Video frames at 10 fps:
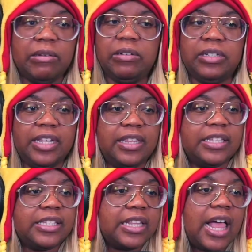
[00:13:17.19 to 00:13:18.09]
Oh, and
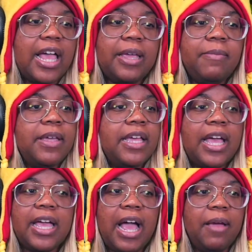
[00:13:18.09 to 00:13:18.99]
the slime.
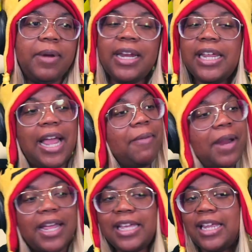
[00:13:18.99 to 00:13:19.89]
I'm not
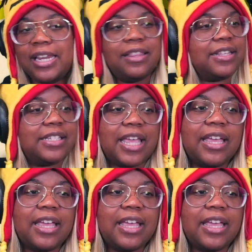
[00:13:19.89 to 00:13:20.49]
eating this cake.